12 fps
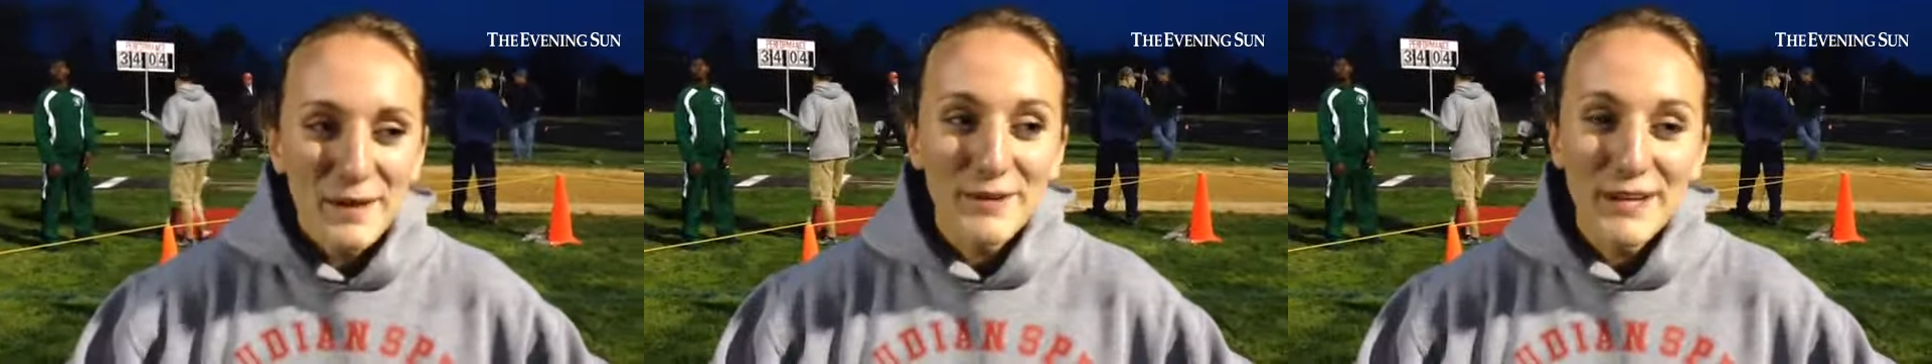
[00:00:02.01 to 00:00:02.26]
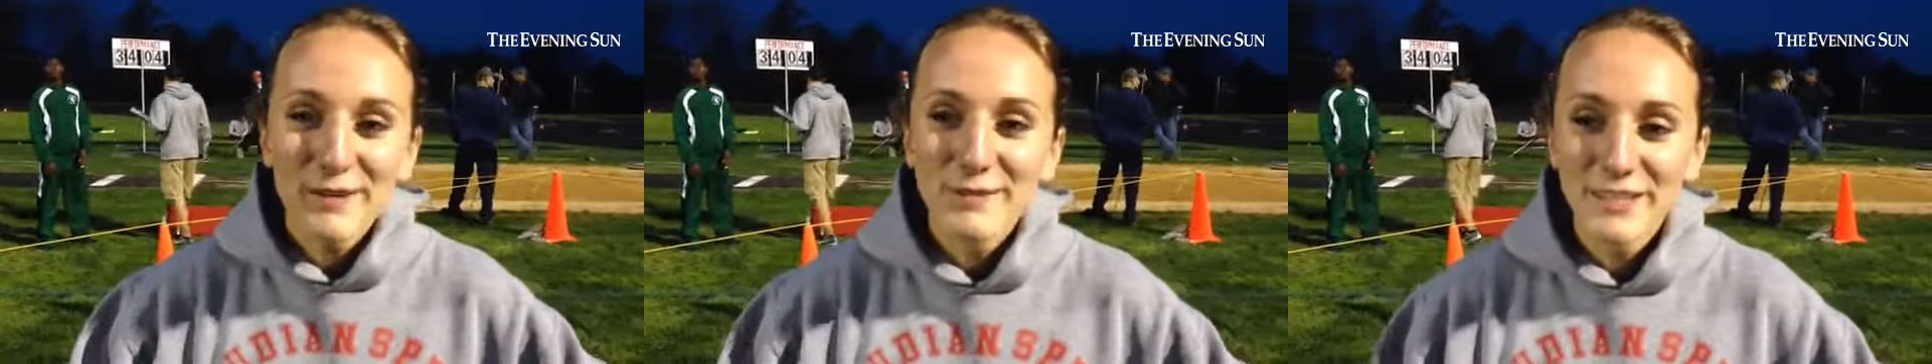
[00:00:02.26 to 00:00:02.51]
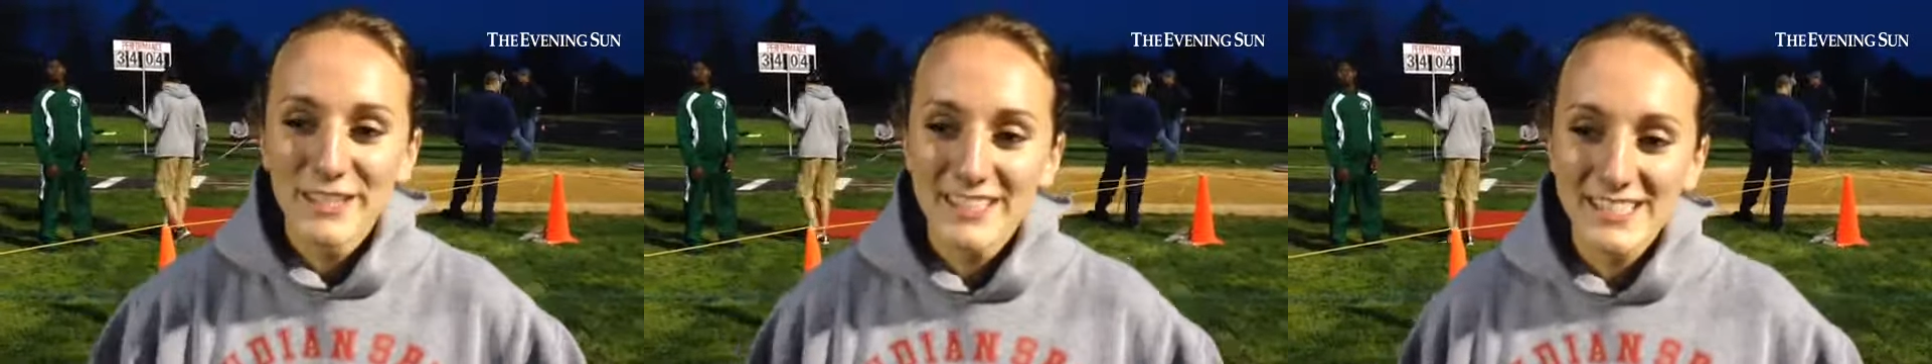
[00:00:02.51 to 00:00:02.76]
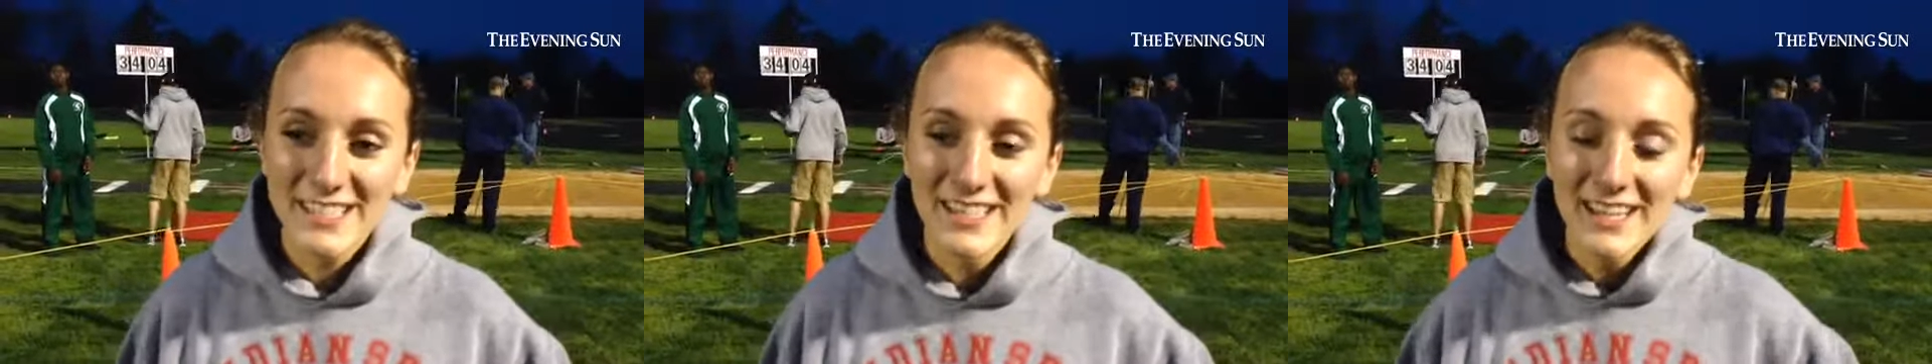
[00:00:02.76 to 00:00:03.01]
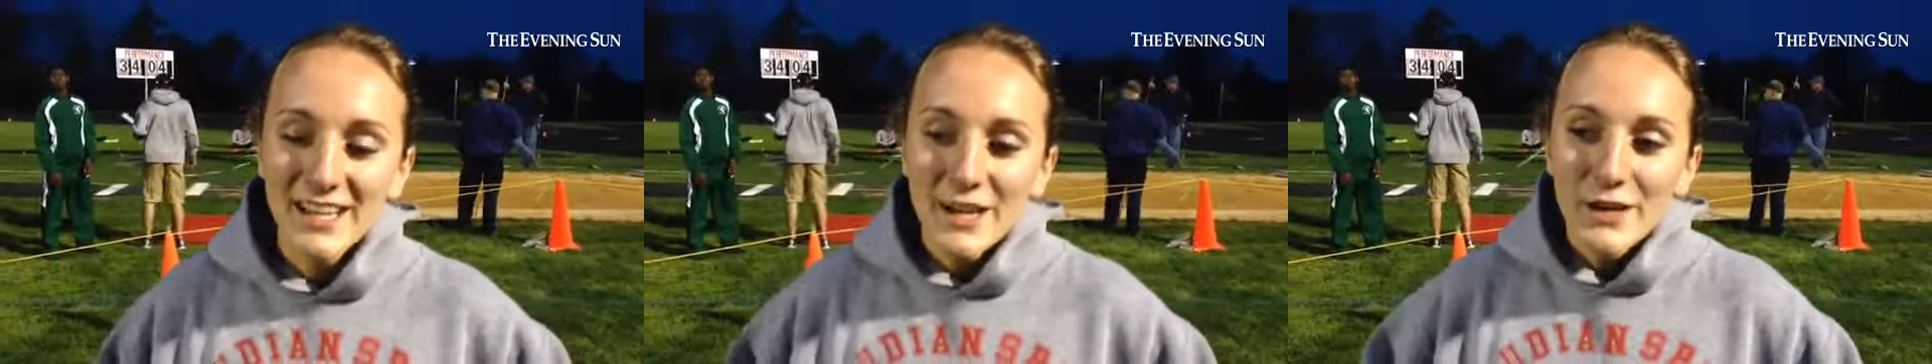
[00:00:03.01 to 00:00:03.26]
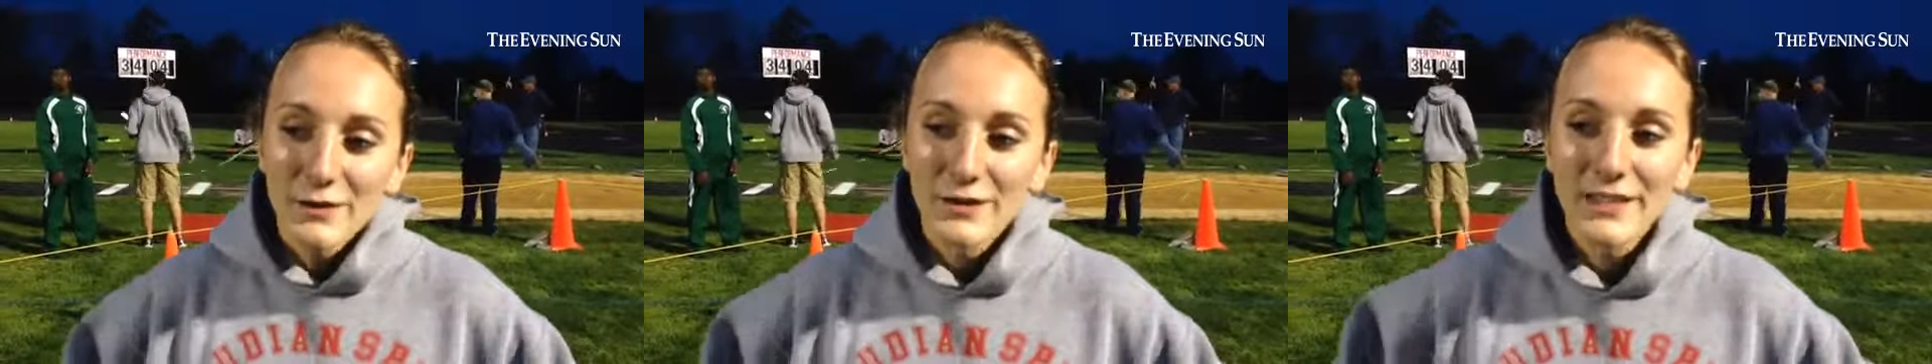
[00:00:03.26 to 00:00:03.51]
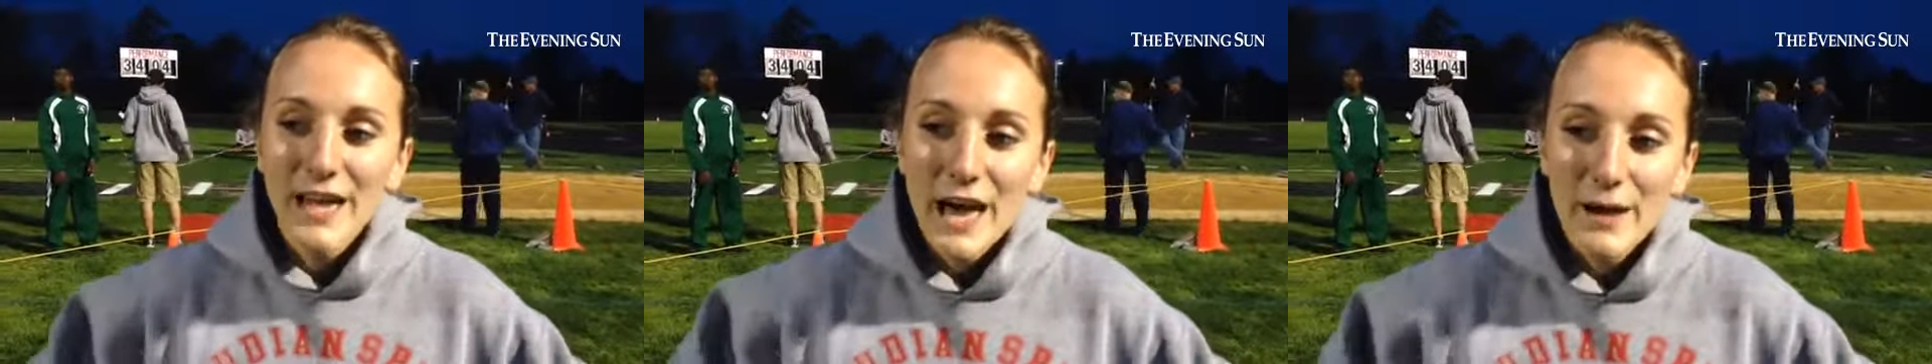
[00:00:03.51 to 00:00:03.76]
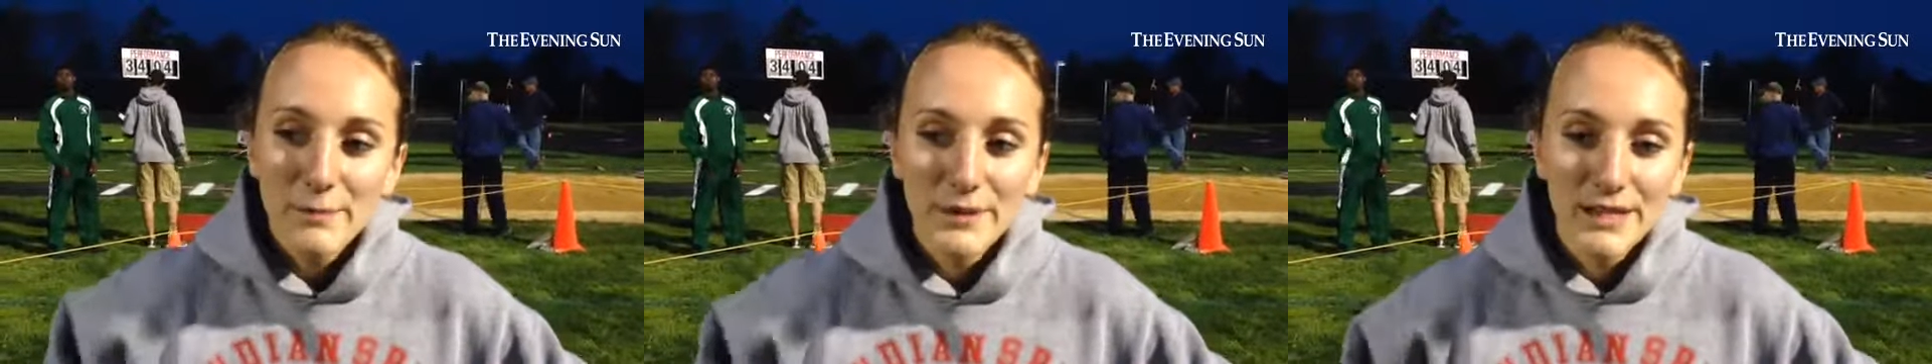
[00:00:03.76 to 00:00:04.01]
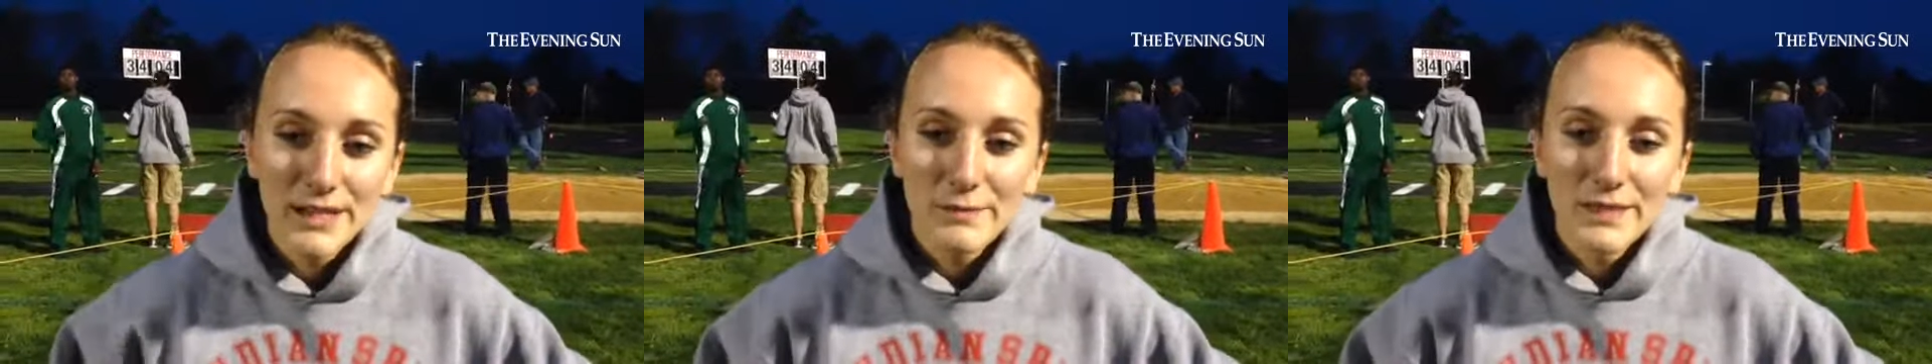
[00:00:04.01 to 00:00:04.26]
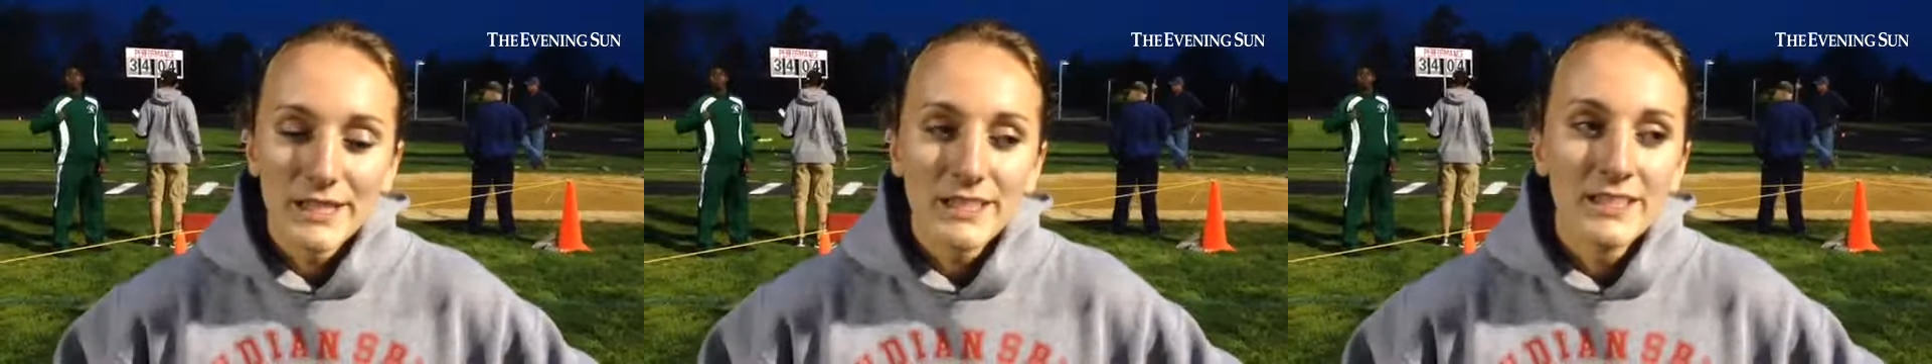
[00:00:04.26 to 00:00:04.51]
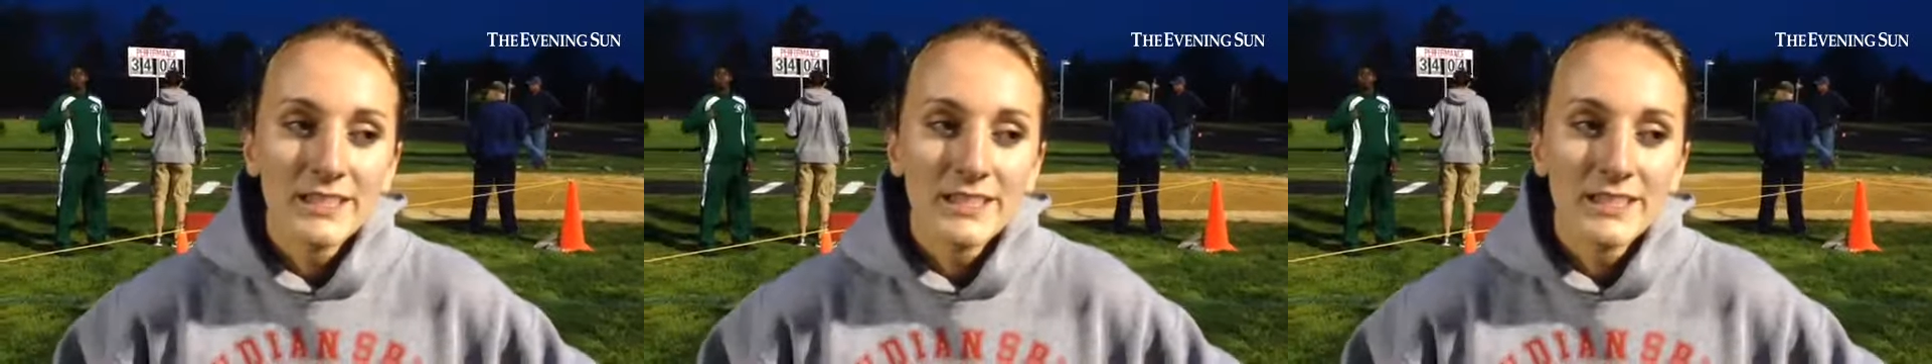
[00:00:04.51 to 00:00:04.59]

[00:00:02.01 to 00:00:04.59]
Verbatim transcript: but I'm really, really happy. I mean,